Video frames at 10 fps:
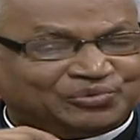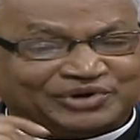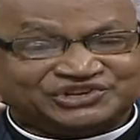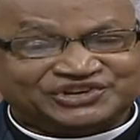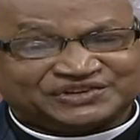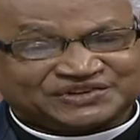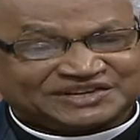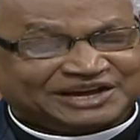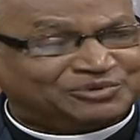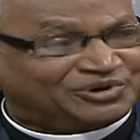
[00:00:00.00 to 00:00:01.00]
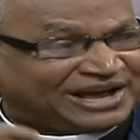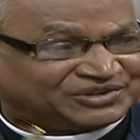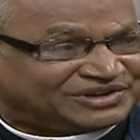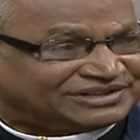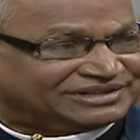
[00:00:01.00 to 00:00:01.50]
When Jesus came to
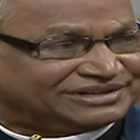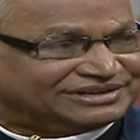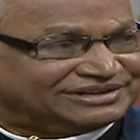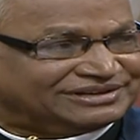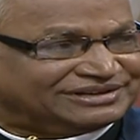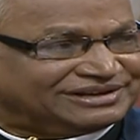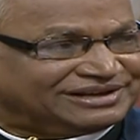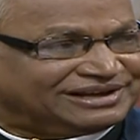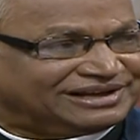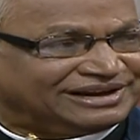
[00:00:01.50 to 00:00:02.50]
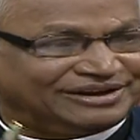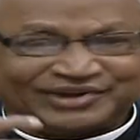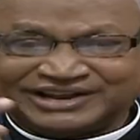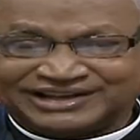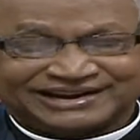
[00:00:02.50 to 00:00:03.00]
Nazareth and
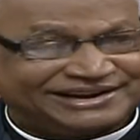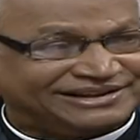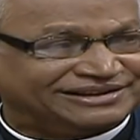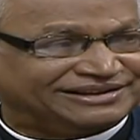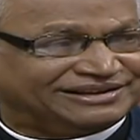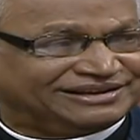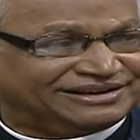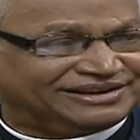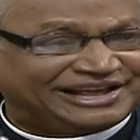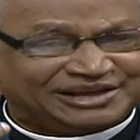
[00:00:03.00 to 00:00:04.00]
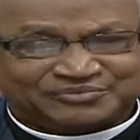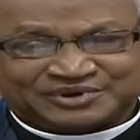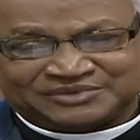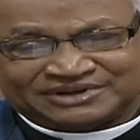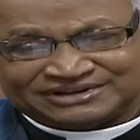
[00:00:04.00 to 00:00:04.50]
when he read, taken from